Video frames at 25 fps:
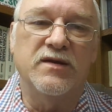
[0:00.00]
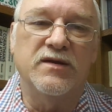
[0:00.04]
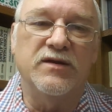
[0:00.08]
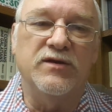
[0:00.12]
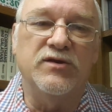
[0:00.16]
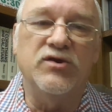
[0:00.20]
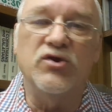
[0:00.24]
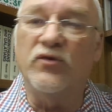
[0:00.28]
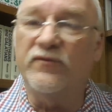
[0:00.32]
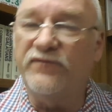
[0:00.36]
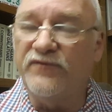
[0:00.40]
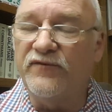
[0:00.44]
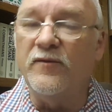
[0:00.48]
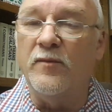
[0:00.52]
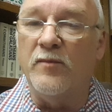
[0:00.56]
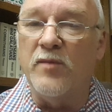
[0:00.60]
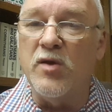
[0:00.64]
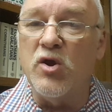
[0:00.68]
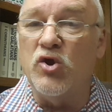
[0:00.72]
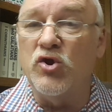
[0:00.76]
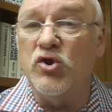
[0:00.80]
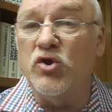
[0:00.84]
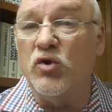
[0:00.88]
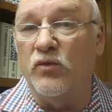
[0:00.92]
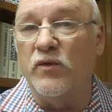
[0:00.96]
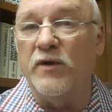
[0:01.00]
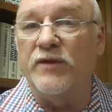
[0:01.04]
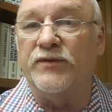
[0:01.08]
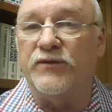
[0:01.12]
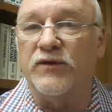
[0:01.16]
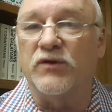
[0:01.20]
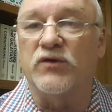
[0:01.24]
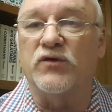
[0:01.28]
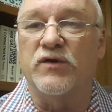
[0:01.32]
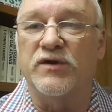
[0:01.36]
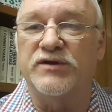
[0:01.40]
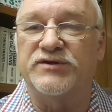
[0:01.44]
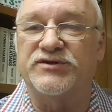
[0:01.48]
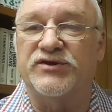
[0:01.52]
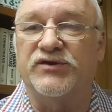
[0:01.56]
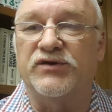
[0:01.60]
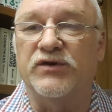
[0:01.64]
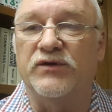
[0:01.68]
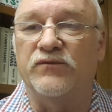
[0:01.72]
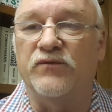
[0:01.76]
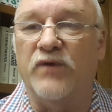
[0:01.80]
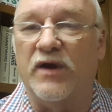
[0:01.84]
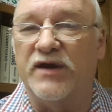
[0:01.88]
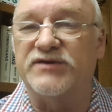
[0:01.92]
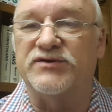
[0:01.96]
You're familiar with the
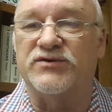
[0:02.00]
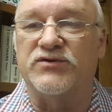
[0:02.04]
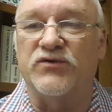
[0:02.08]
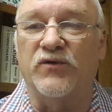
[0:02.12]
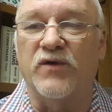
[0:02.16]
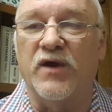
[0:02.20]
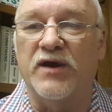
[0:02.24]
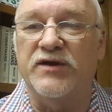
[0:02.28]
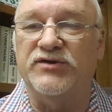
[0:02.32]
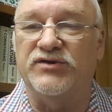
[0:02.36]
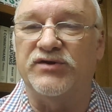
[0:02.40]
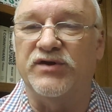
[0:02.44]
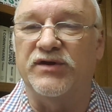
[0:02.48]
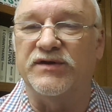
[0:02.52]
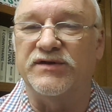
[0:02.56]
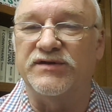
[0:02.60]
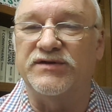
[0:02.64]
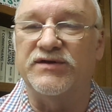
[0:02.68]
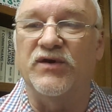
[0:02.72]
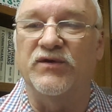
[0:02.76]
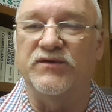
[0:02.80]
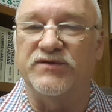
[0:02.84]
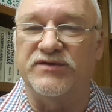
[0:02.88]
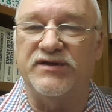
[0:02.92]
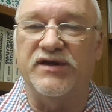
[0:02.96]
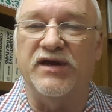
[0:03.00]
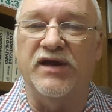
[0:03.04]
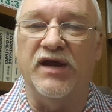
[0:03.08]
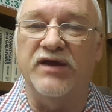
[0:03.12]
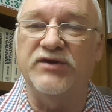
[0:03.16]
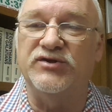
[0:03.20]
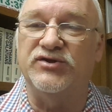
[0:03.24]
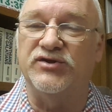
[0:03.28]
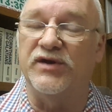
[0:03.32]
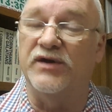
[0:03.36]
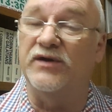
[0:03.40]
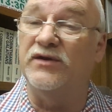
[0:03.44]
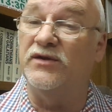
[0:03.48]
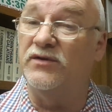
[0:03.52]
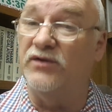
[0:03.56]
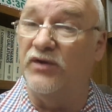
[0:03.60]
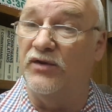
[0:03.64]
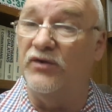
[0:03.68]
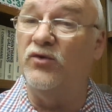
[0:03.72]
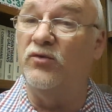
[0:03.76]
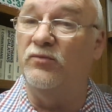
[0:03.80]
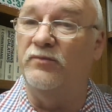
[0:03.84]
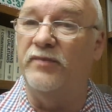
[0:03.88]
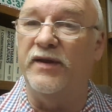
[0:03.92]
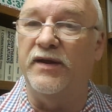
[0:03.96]
Christian Restoration Association a
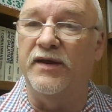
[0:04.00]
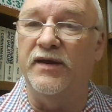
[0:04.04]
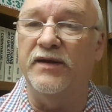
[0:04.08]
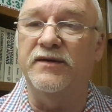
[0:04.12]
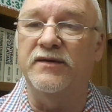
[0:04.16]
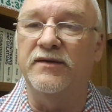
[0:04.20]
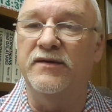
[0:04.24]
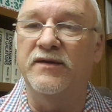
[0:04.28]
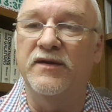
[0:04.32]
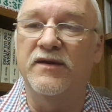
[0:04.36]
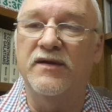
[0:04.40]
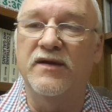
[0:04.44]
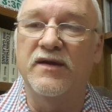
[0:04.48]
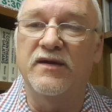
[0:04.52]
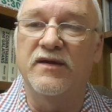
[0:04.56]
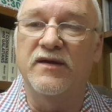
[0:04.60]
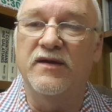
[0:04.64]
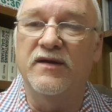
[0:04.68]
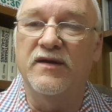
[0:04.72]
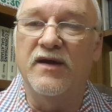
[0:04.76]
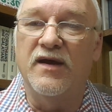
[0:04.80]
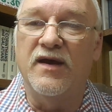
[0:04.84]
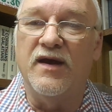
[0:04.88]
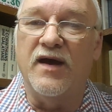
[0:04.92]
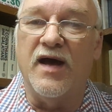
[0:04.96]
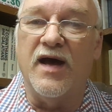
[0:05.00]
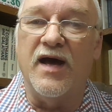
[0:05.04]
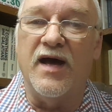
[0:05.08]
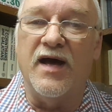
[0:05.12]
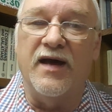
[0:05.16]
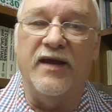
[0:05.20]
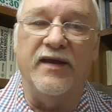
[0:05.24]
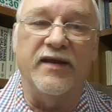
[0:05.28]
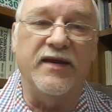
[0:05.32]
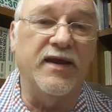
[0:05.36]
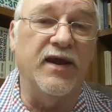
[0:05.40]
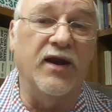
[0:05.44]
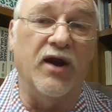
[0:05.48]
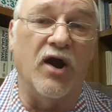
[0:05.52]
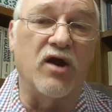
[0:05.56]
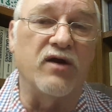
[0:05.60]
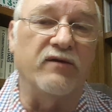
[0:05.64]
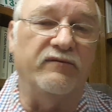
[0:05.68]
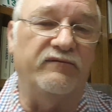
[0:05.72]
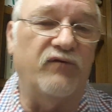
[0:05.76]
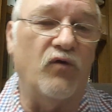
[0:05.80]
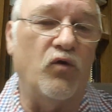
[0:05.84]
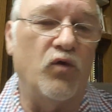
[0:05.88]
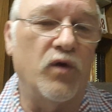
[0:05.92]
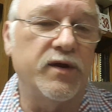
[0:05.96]
little bit. In
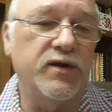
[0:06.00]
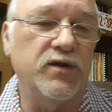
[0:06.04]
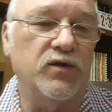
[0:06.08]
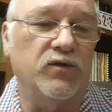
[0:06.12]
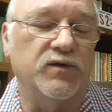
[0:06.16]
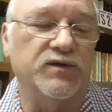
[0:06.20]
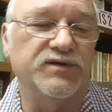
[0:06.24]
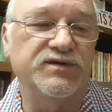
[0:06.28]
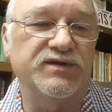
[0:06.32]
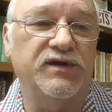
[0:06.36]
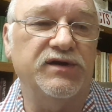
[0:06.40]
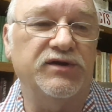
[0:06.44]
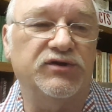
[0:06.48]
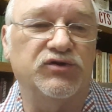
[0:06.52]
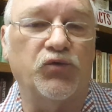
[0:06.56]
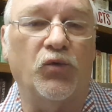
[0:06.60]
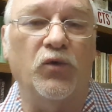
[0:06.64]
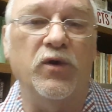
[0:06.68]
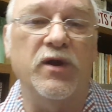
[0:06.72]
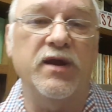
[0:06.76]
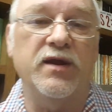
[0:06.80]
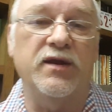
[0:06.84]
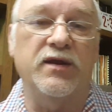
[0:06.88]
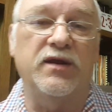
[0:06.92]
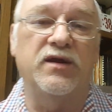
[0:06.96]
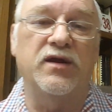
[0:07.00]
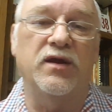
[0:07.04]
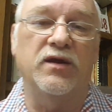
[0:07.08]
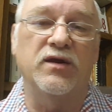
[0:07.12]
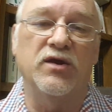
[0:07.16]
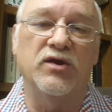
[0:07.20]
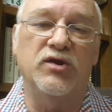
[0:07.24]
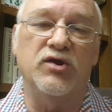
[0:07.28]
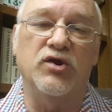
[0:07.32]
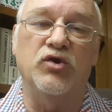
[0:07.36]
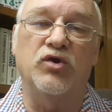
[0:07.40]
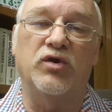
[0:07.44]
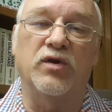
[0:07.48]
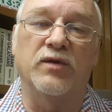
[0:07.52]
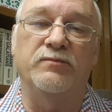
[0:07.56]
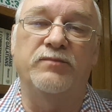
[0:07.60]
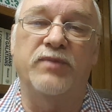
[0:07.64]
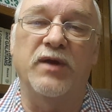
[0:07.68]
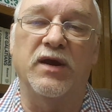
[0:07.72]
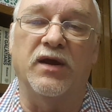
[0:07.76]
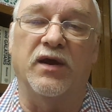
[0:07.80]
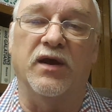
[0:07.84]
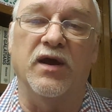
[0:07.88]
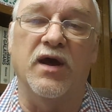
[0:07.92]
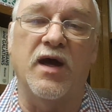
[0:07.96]
our foyers each week, you can
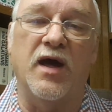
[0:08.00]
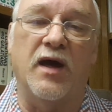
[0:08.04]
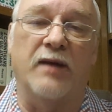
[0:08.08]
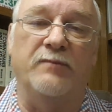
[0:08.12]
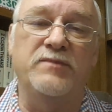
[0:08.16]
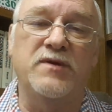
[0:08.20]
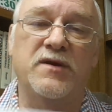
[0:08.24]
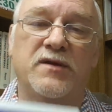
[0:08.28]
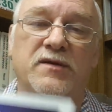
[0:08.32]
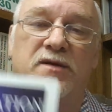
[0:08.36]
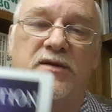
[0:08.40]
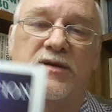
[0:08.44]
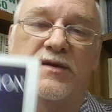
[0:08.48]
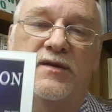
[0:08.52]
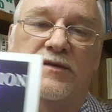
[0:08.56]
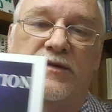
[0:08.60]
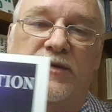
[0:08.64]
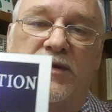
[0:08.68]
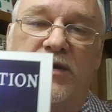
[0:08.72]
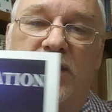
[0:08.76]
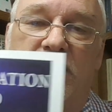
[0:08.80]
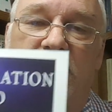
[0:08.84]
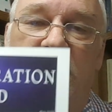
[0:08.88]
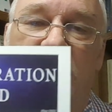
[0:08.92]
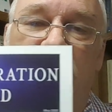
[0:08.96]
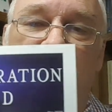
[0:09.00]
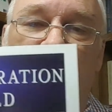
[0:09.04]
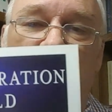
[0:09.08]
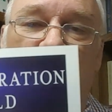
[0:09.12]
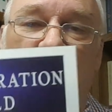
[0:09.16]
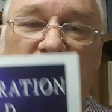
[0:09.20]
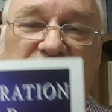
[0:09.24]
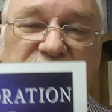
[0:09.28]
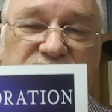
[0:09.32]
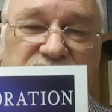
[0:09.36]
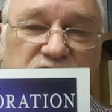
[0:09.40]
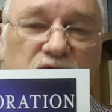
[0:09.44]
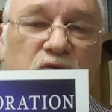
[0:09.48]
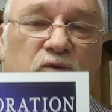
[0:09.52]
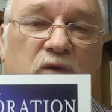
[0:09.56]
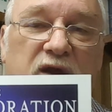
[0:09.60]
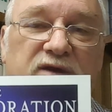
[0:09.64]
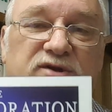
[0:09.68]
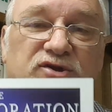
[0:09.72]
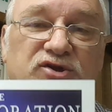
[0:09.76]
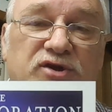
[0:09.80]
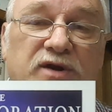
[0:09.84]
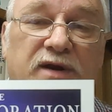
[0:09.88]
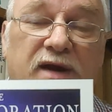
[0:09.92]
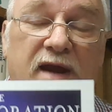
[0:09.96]
pick up the
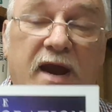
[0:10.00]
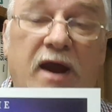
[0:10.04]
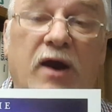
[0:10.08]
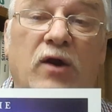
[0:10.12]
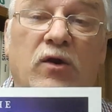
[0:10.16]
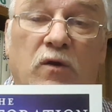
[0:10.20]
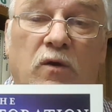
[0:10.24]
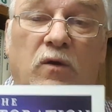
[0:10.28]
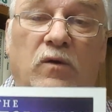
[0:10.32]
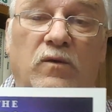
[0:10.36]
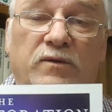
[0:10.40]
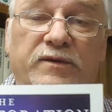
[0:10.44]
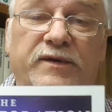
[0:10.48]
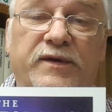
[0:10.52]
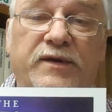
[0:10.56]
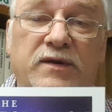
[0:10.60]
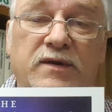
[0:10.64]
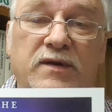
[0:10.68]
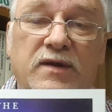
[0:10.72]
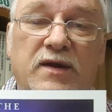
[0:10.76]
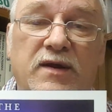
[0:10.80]
Restoration Herald.